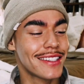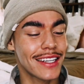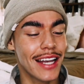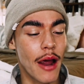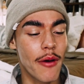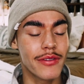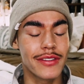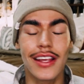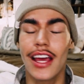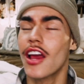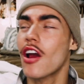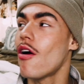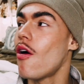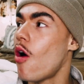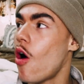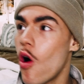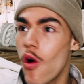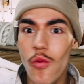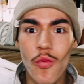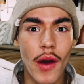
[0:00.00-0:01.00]
And I was like,
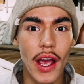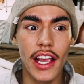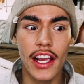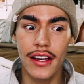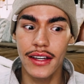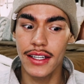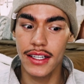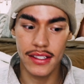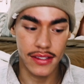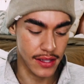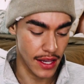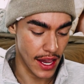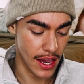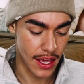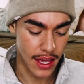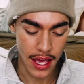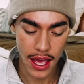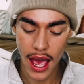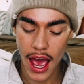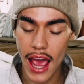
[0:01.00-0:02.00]
oh my goodness,
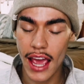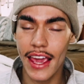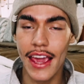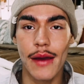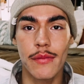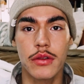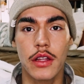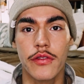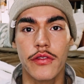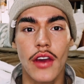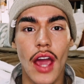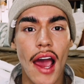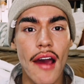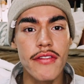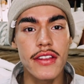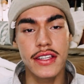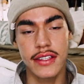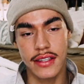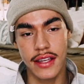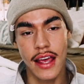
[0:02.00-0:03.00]
like, I can't believe you
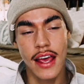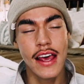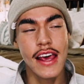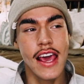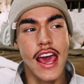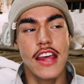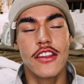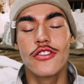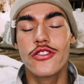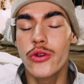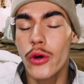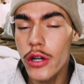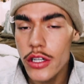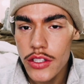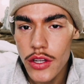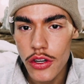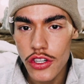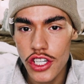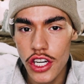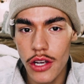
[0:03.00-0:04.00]
have this. And the store
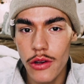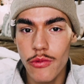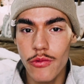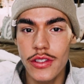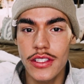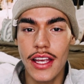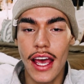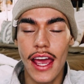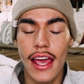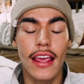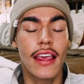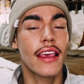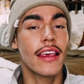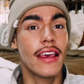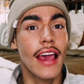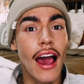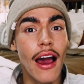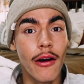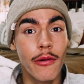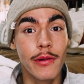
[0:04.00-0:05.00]
associate was like,
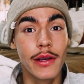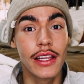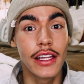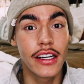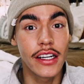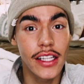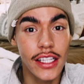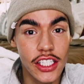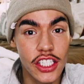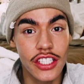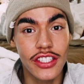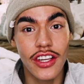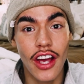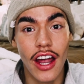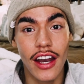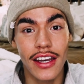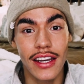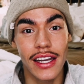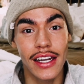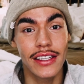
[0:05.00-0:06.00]
yeah, we literally just
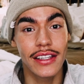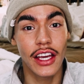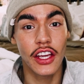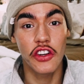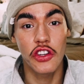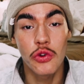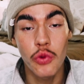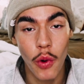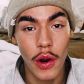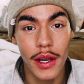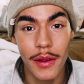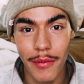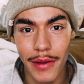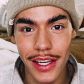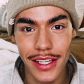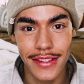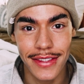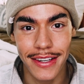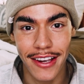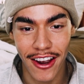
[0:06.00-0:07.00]
got it in like 20
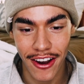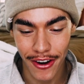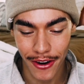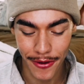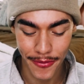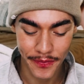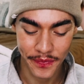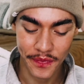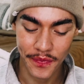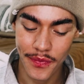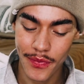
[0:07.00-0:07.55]
minutes ago.